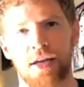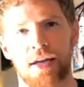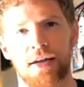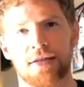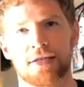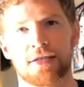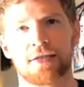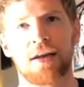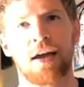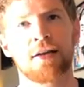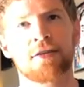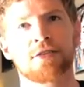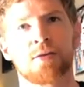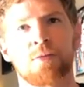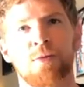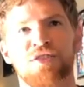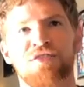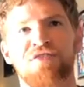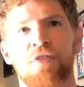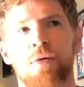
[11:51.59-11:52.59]
And it's not so
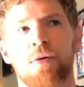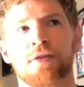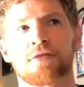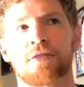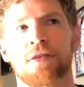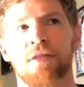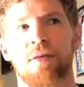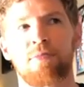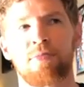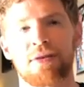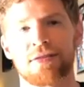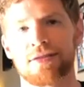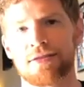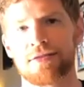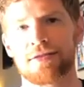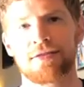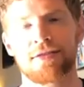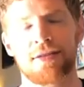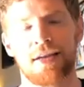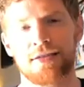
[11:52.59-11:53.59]
much focused on the
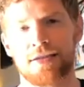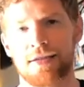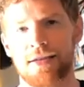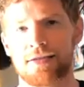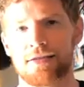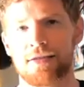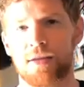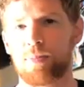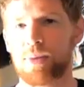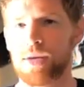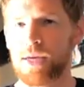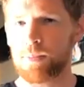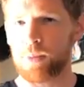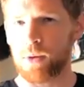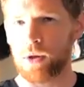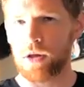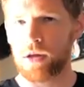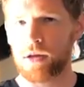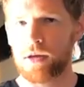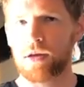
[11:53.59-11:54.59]
businesses as it is the people.